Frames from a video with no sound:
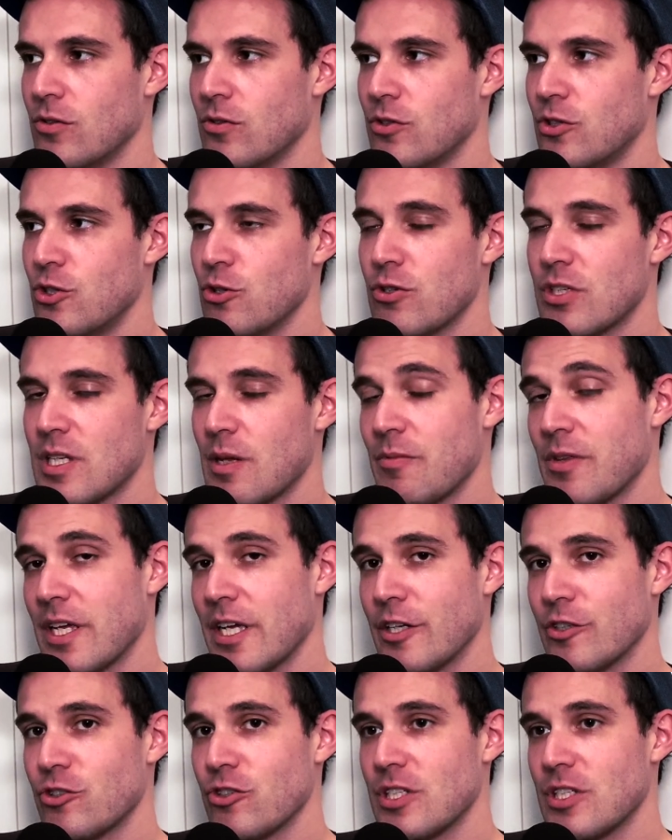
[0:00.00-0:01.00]
do something
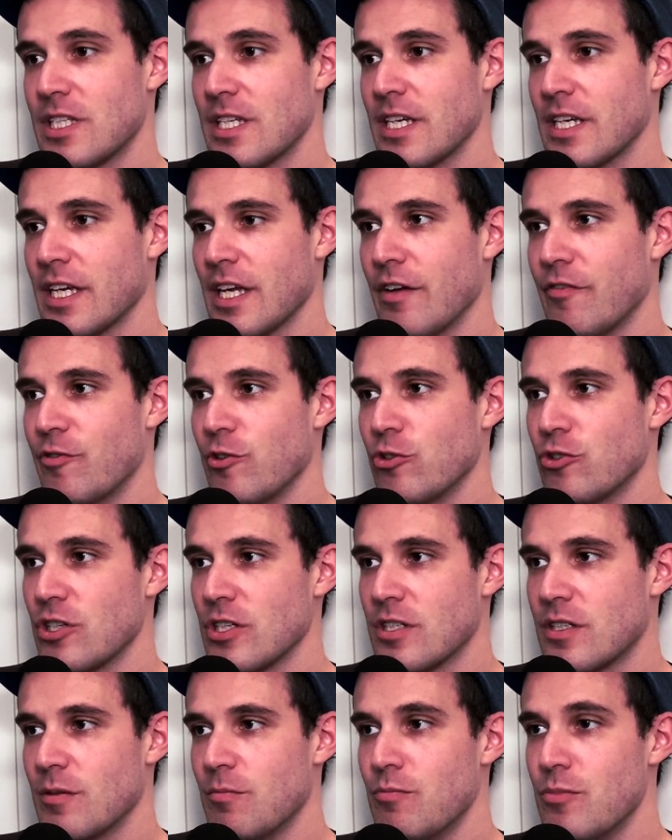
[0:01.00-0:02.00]
interesting if you
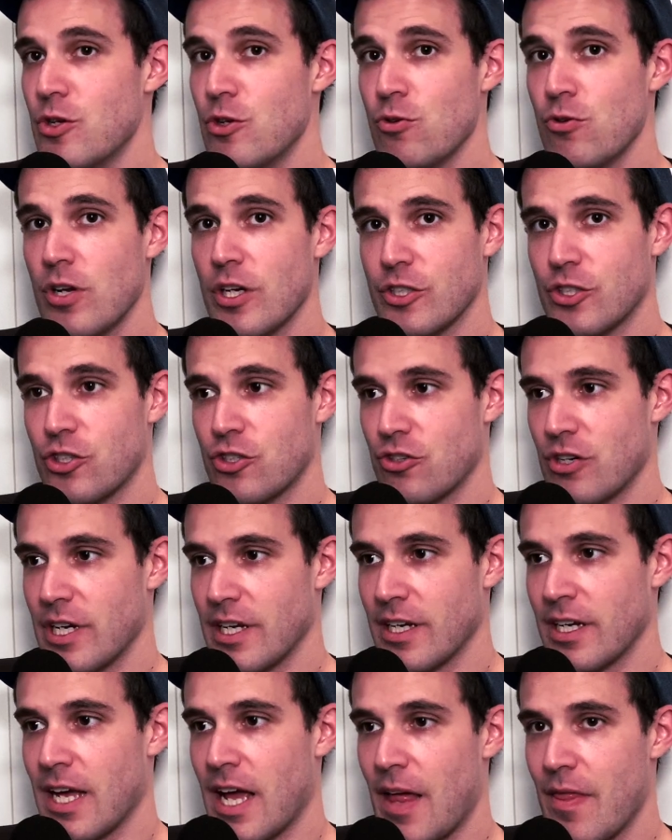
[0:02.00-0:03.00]
just mute a
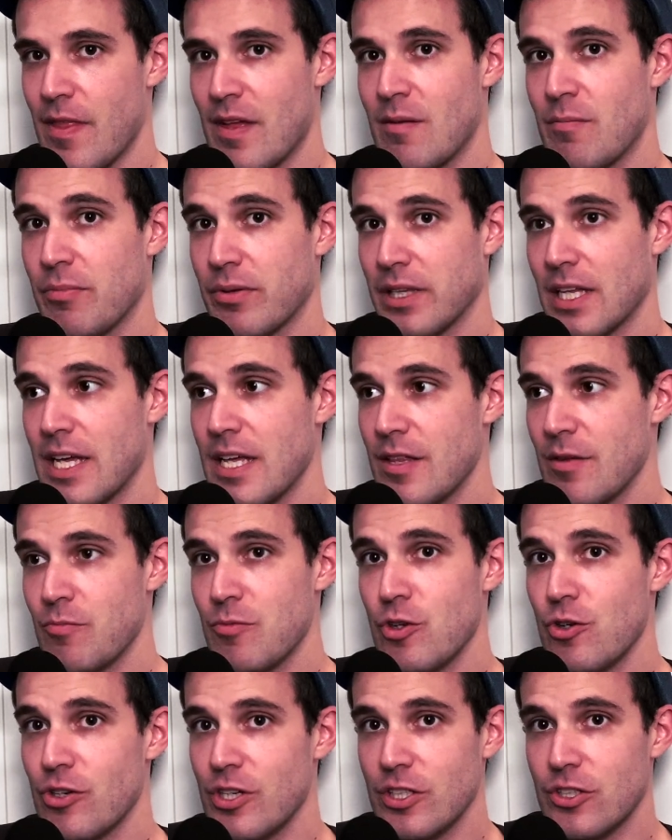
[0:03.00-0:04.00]
string and then play the
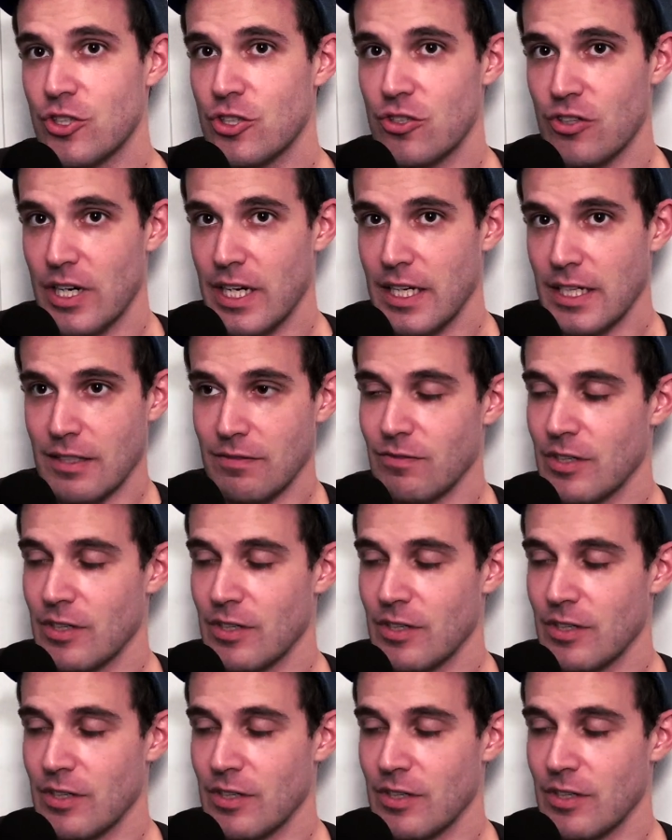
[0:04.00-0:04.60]
muted string.